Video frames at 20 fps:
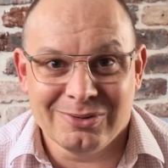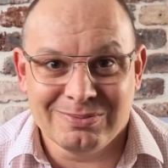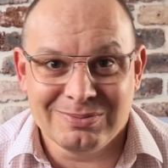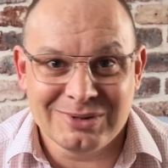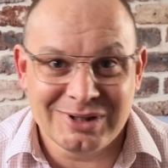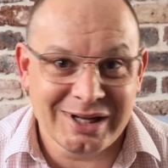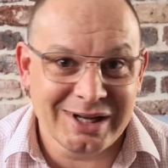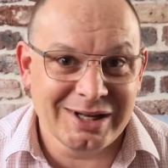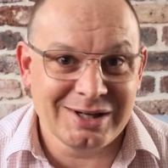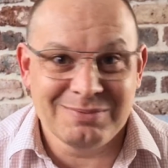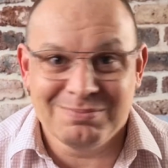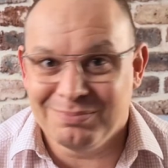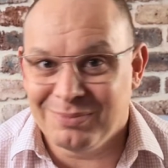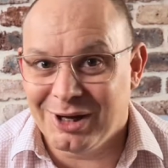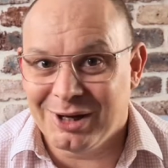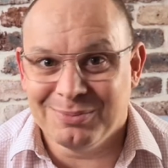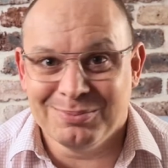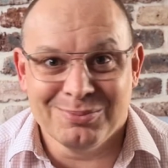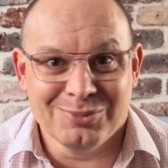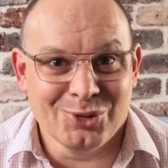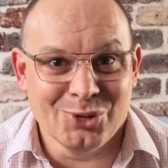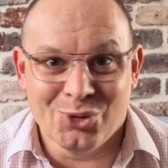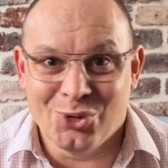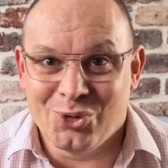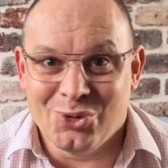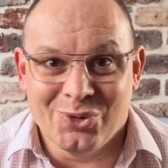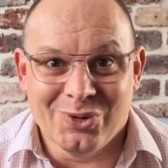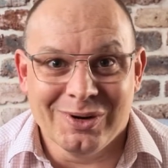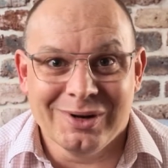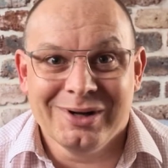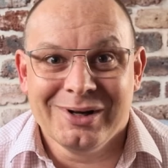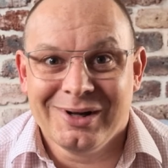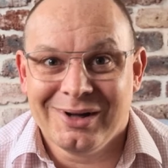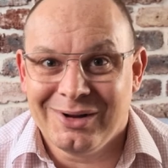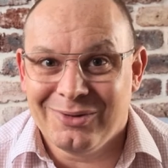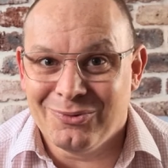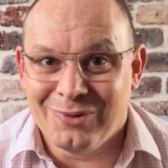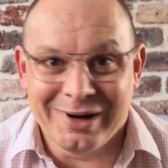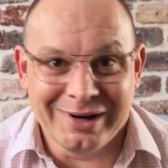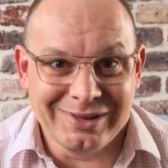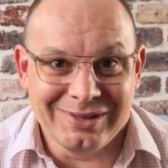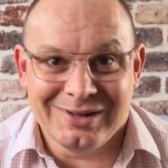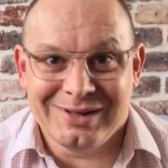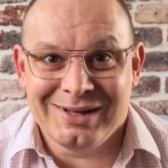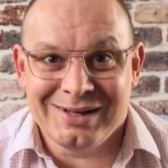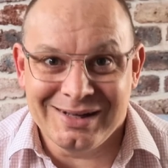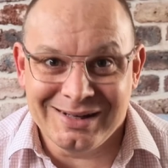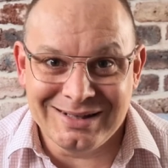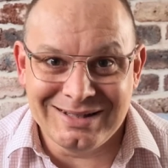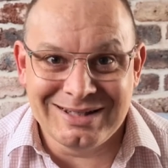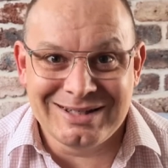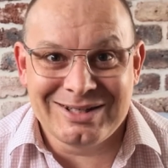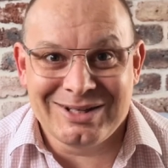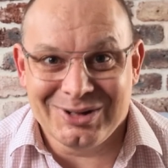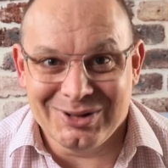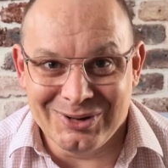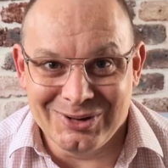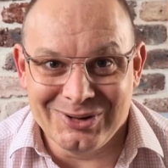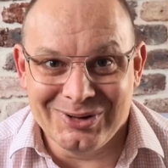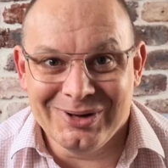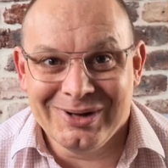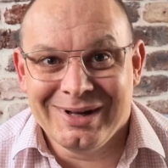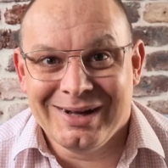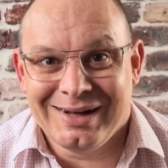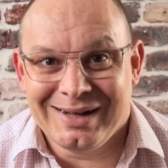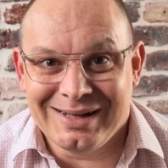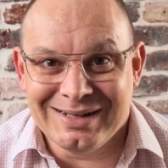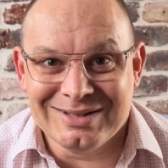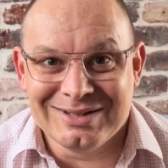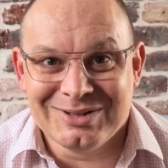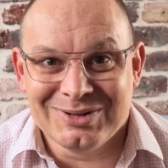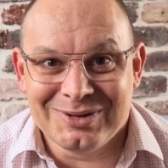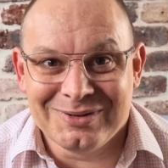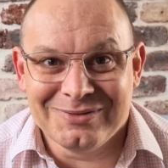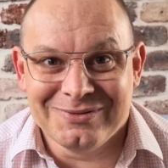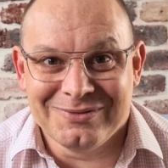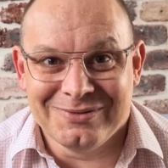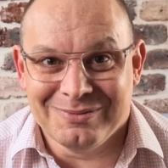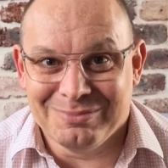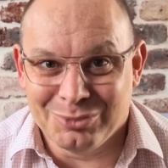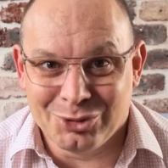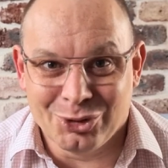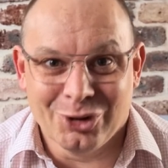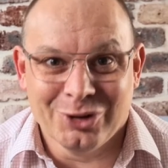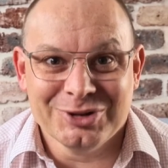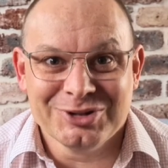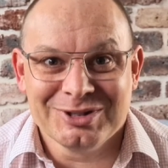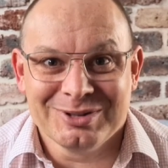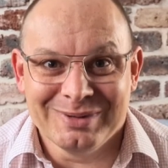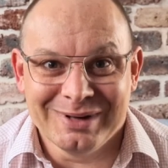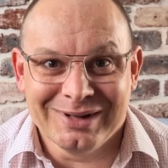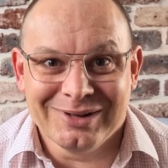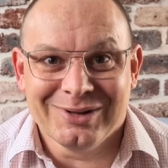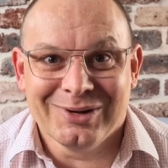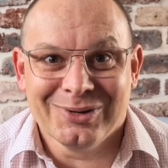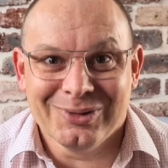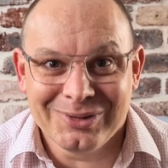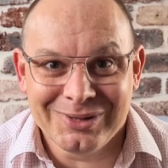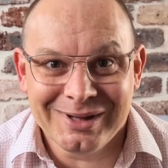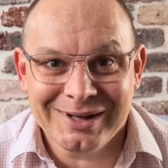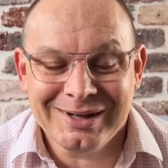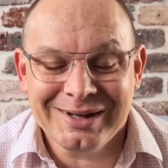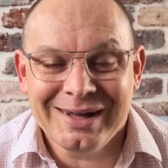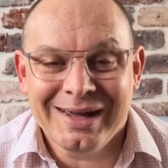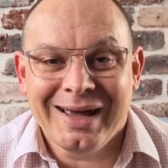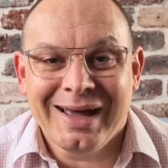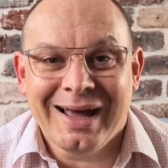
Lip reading: dad, mum, or one of the kids who is sort of morose about the whole thing.